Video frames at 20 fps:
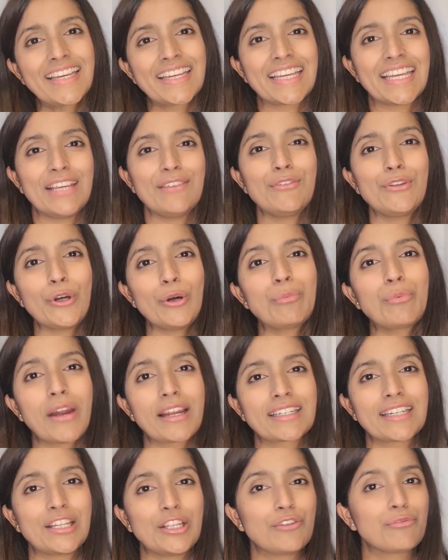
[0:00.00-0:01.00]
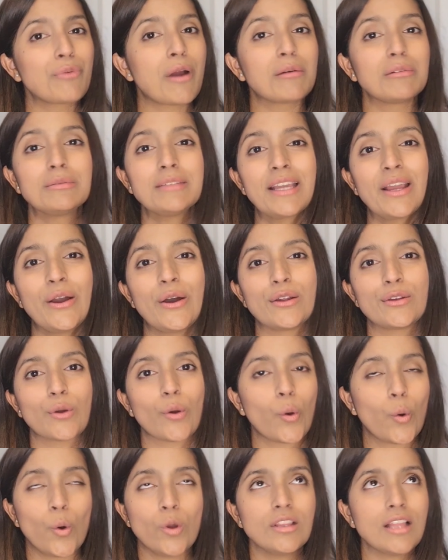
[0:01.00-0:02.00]
If you're pregnant, you've probably heard
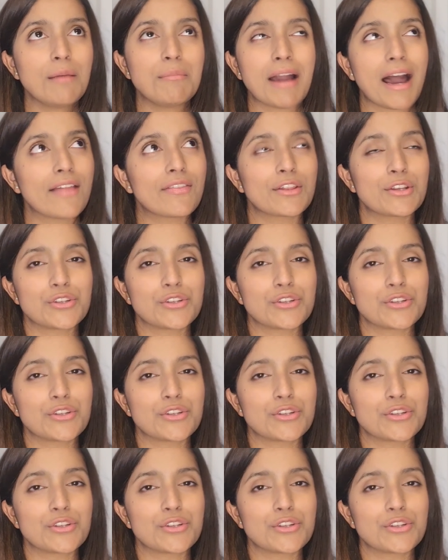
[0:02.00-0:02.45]
all about the